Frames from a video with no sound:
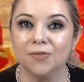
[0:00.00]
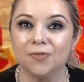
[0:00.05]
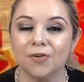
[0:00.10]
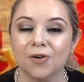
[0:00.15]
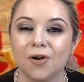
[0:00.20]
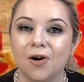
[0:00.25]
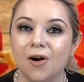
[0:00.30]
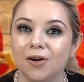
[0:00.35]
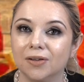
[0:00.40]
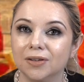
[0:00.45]

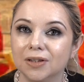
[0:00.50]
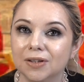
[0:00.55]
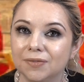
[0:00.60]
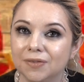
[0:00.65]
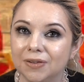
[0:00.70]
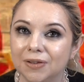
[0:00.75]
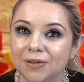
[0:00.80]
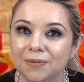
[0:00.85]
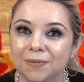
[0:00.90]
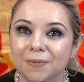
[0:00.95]
for all of
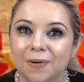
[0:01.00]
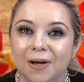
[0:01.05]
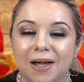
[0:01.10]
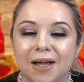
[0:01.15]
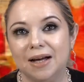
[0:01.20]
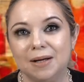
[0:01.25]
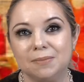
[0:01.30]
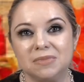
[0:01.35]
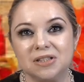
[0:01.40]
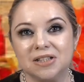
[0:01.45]
you.
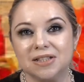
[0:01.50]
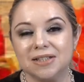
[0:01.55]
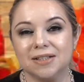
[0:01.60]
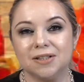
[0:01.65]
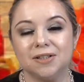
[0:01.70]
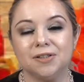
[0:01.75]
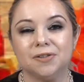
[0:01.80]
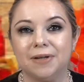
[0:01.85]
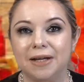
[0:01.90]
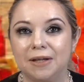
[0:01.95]
I'm just
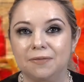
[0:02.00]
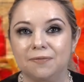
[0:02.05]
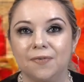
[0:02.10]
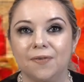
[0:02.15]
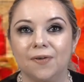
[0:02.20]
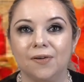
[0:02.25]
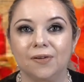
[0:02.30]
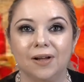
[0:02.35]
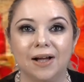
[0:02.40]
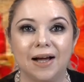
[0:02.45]

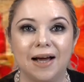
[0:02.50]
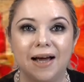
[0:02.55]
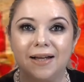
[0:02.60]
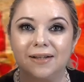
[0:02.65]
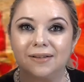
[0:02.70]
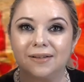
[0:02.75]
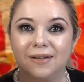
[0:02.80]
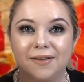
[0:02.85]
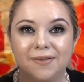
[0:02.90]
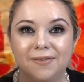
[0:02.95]
grateful
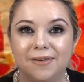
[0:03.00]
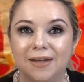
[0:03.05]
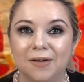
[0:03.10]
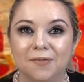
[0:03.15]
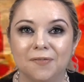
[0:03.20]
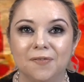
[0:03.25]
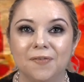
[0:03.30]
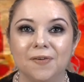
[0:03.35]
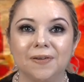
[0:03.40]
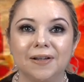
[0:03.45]
and
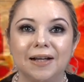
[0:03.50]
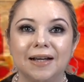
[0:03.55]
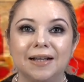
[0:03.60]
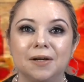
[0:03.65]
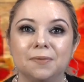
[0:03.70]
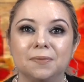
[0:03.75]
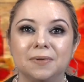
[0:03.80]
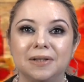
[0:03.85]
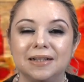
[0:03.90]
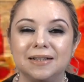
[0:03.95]
thankful, and
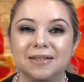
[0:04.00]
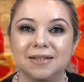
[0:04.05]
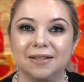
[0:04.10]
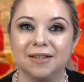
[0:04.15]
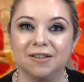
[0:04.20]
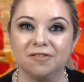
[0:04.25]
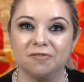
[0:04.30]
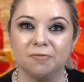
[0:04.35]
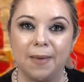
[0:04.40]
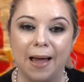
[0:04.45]
I wanted to
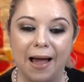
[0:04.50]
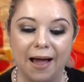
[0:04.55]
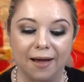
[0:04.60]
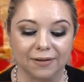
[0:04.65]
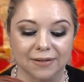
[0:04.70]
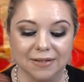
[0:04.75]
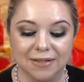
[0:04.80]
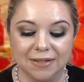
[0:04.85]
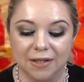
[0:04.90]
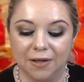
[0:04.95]
give
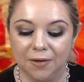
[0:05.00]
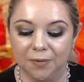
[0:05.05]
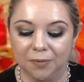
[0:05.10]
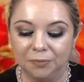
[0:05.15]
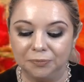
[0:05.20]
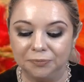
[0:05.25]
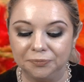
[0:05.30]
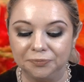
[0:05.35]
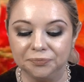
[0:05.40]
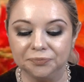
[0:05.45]
back. So